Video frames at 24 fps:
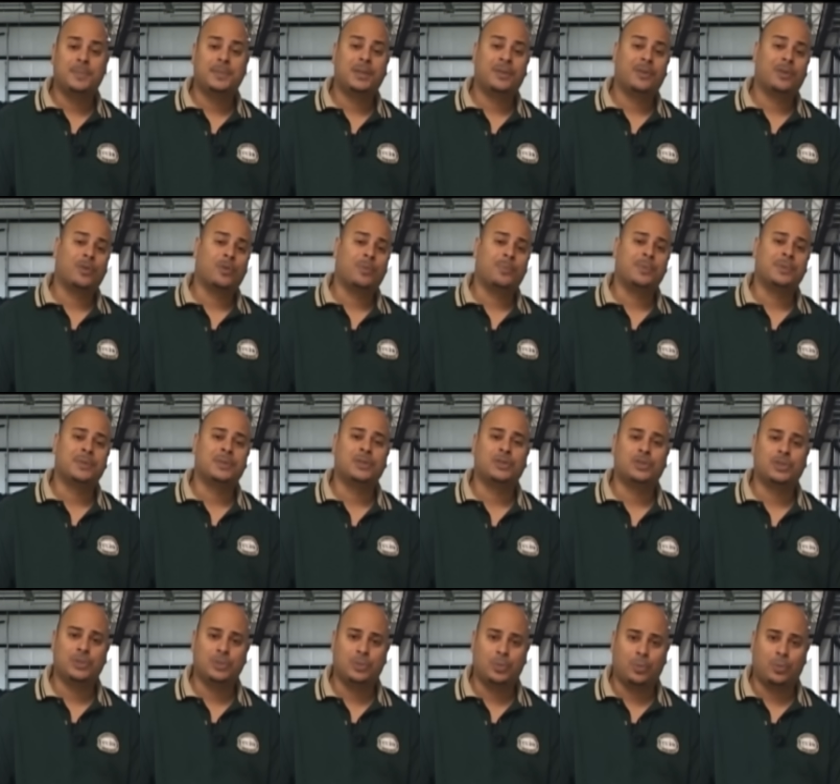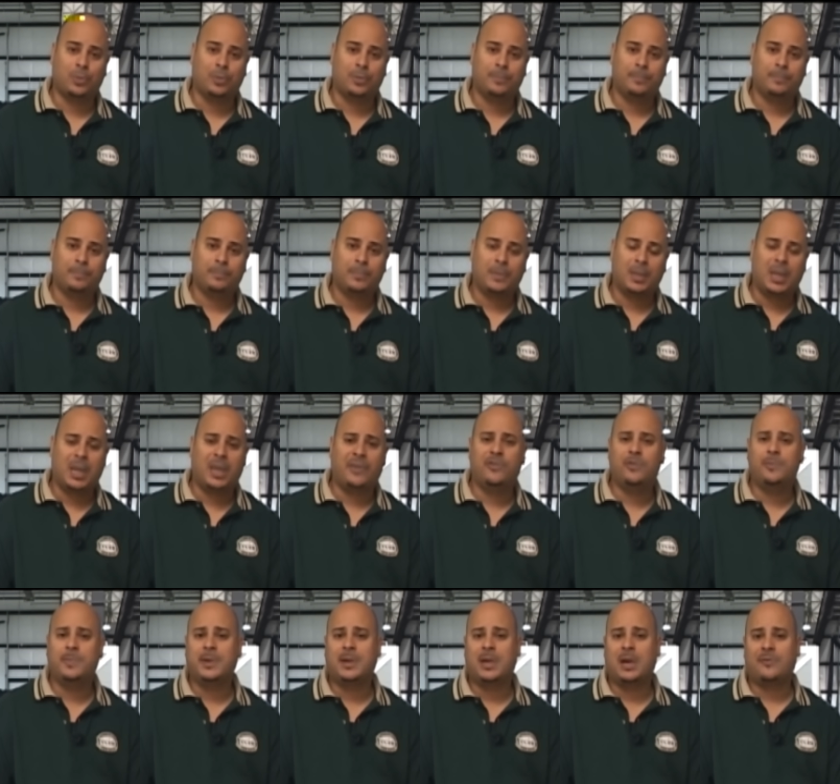Derek with Precision Door. Have you
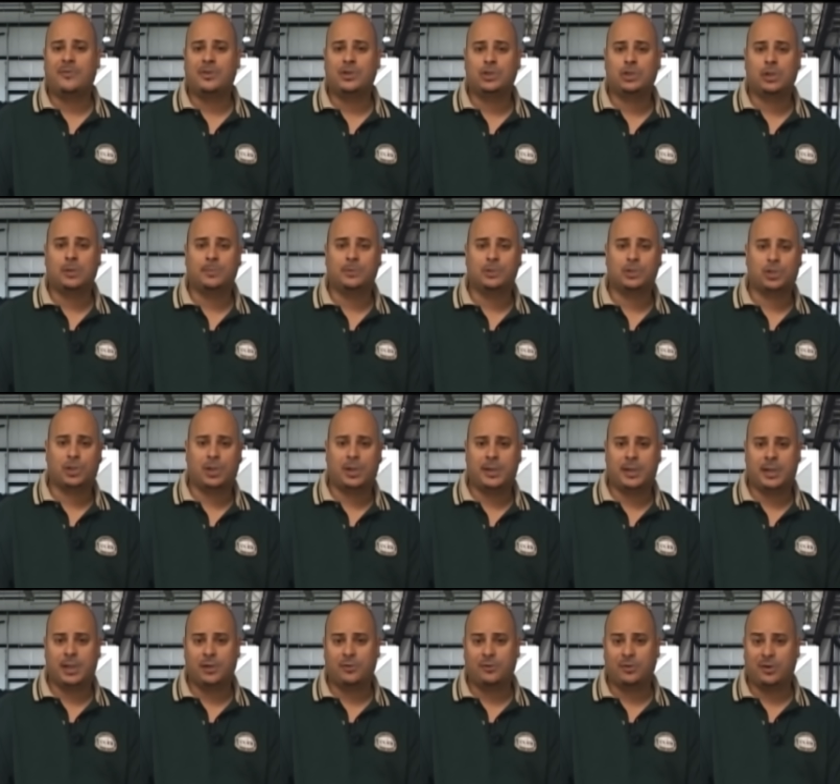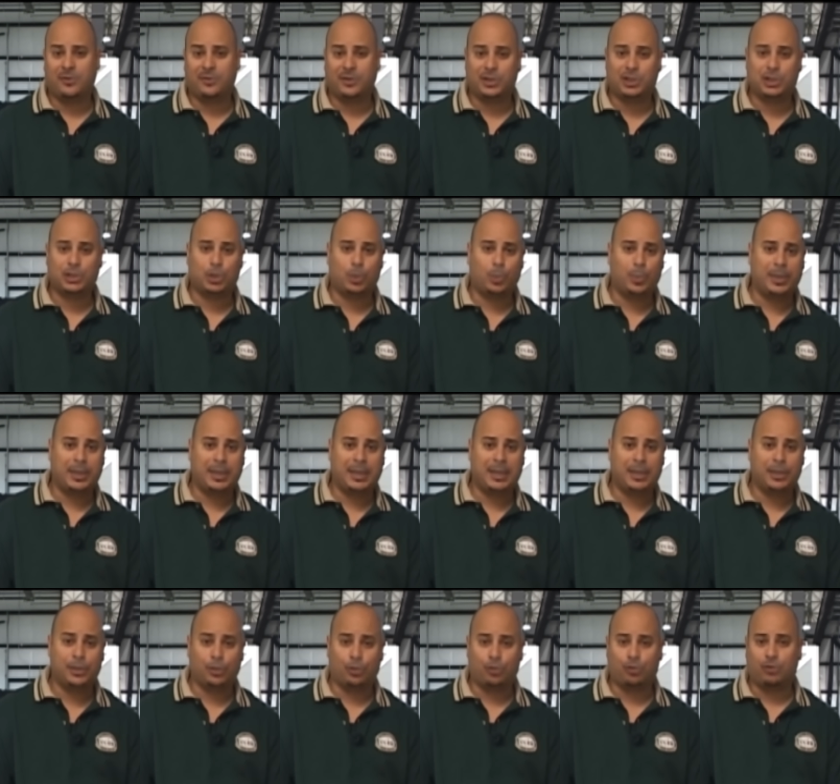been having trouble trying to get rid of the squeaking
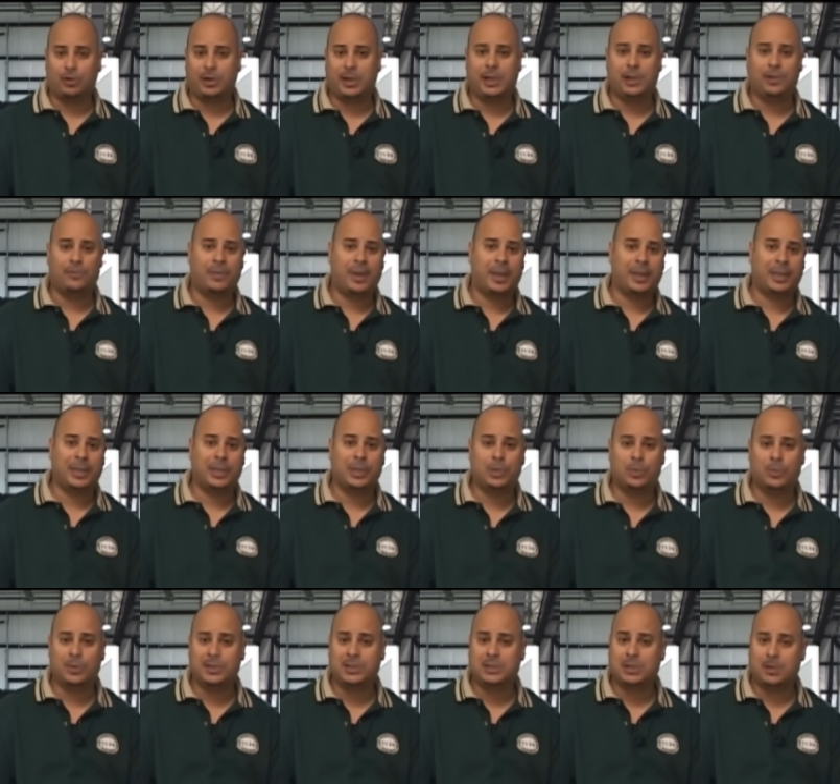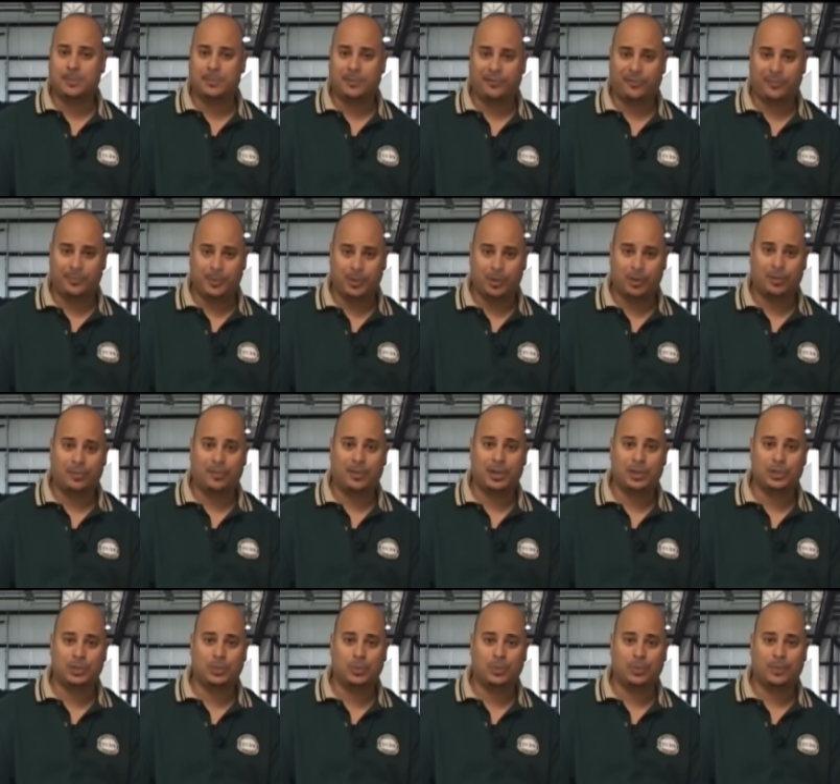and the rickety racket noise coming from your
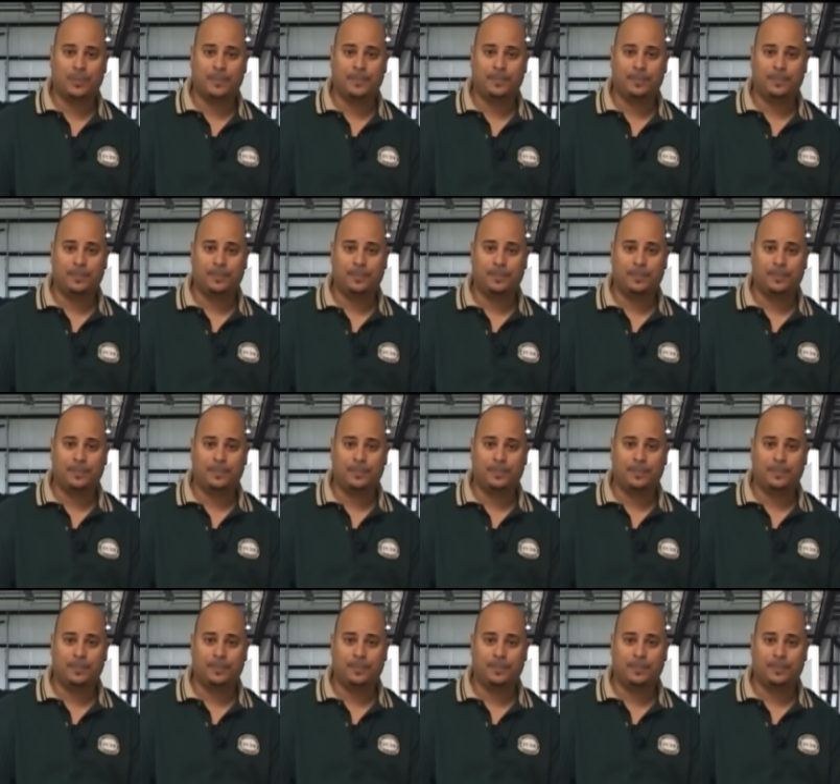garage door?